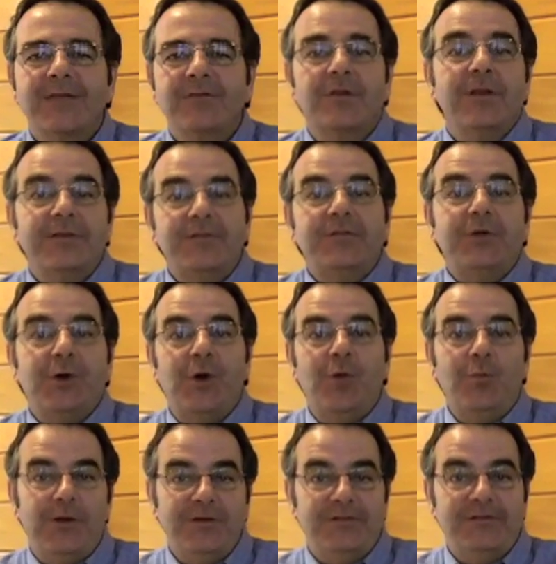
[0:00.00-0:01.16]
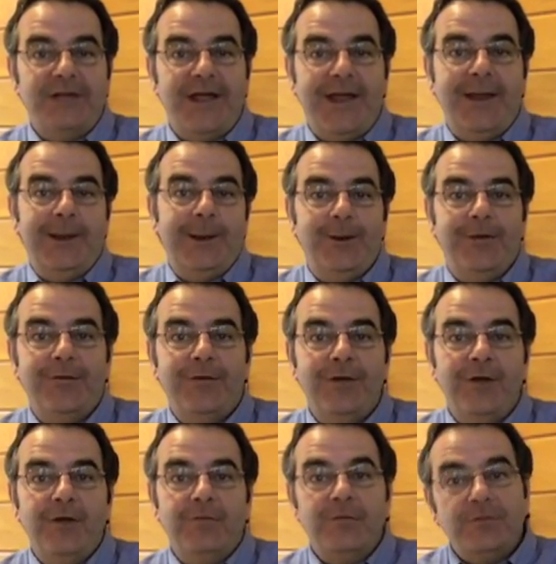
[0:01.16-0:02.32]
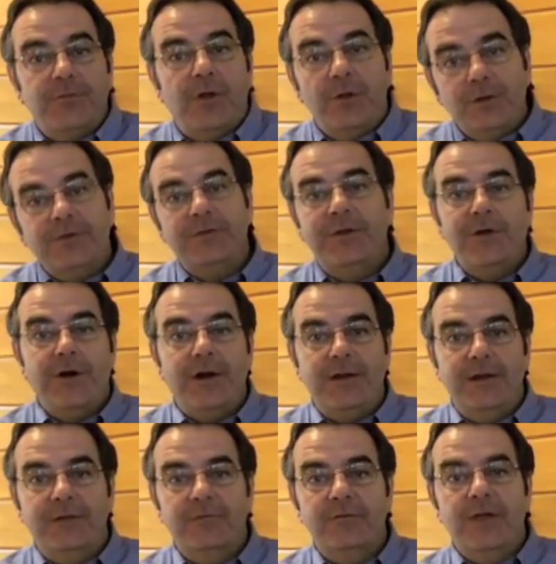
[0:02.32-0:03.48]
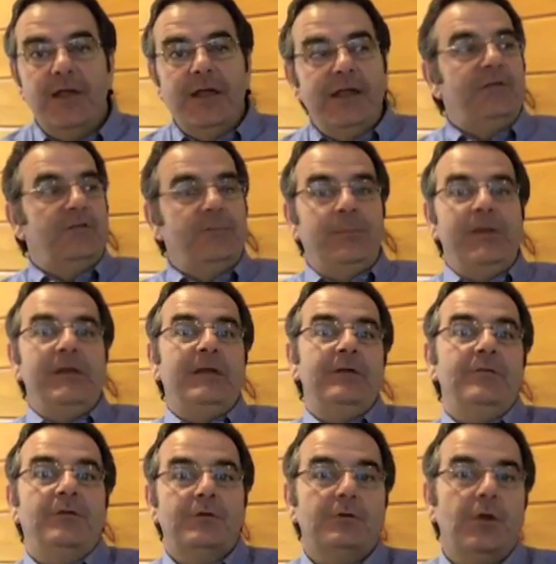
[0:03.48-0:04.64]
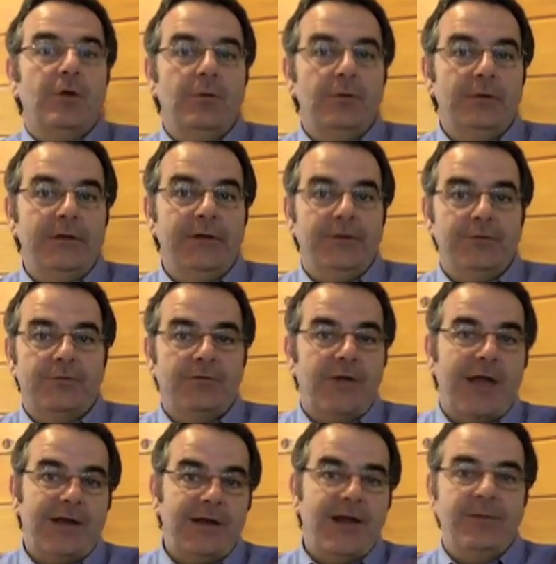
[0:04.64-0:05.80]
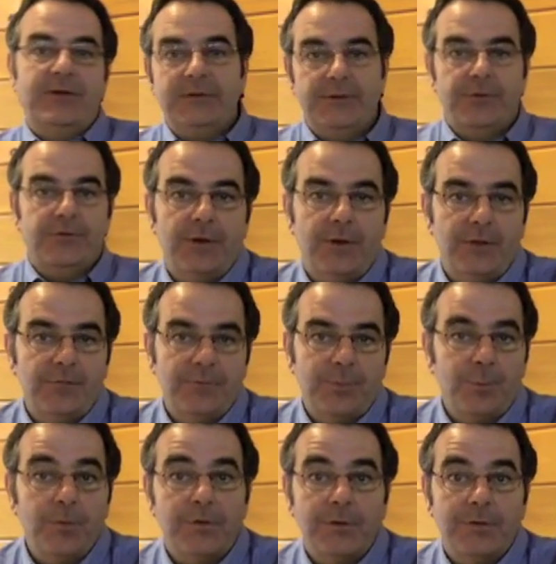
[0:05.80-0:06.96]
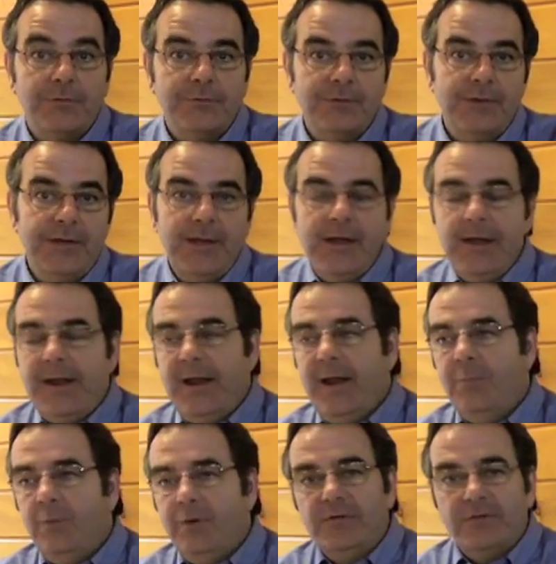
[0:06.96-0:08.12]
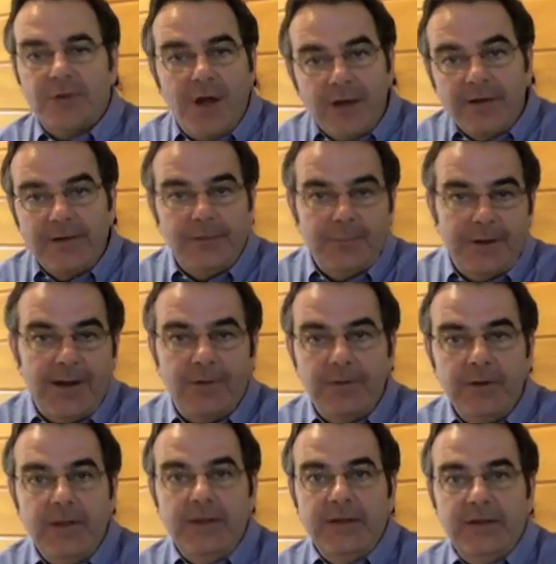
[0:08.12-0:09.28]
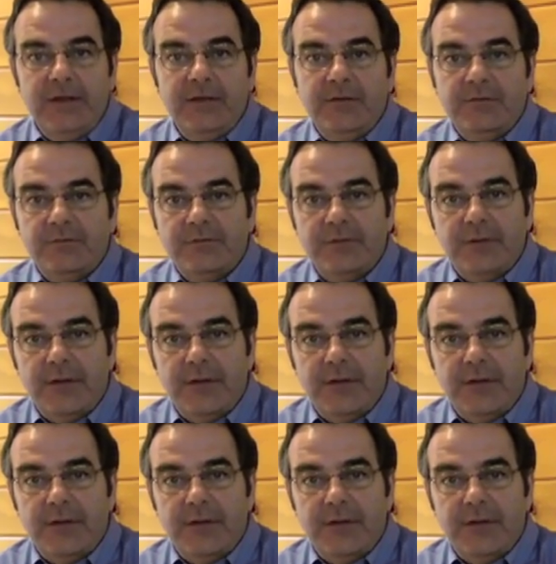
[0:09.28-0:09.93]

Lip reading: So let's decode what he's saying here. First of all, look at the audience. He's speaking to global leaders, economic leaders all over the world. And what he's talking about is